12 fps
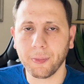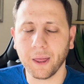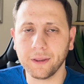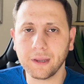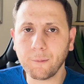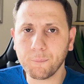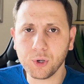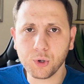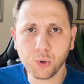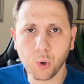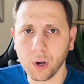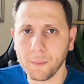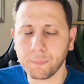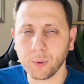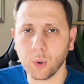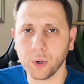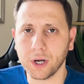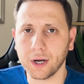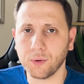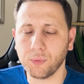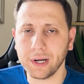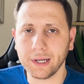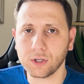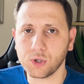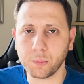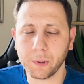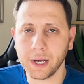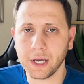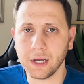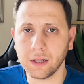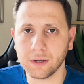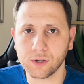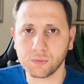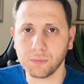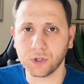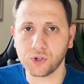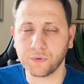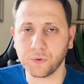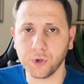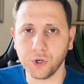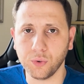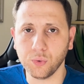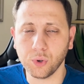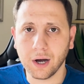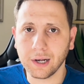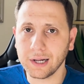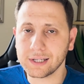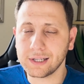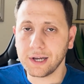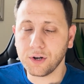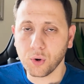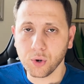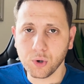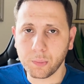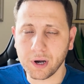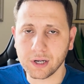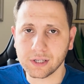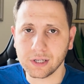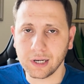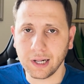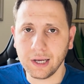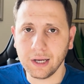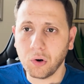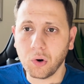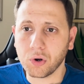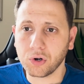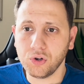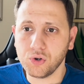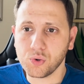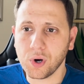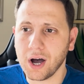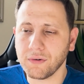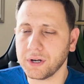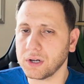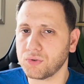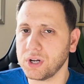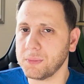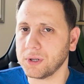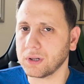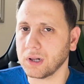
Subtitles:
And there'll be no employer willing to pay this much for you unless they know you personally or you do have an agreement.